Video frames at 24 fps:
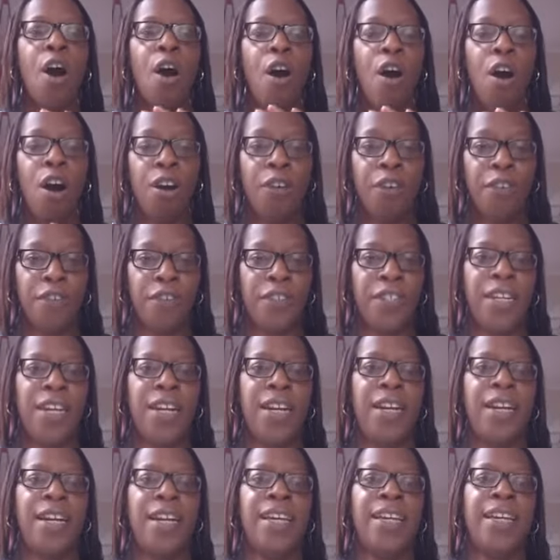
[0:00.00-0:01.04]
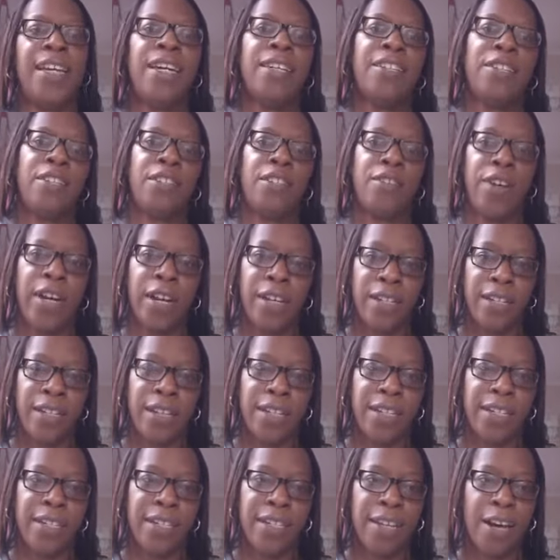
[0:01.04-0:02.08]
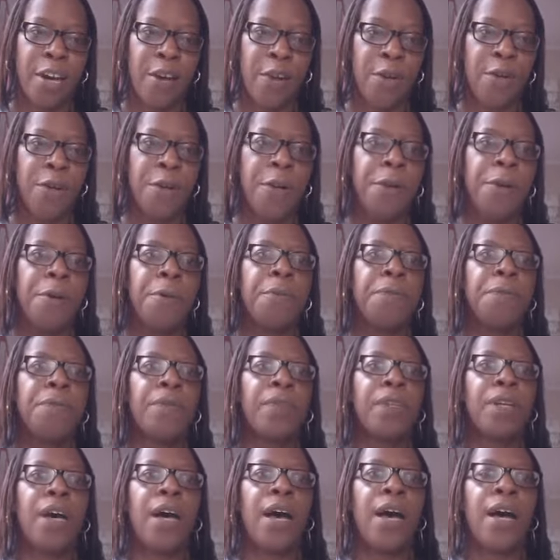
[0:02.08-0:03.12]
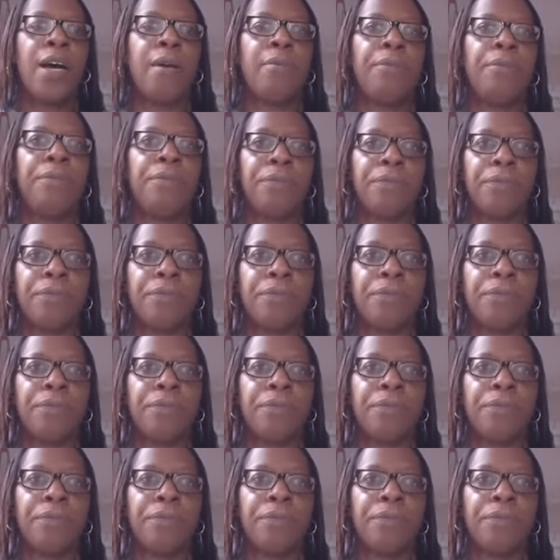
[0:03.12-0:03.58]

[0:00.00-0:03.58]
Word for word: often they get distracted. So um,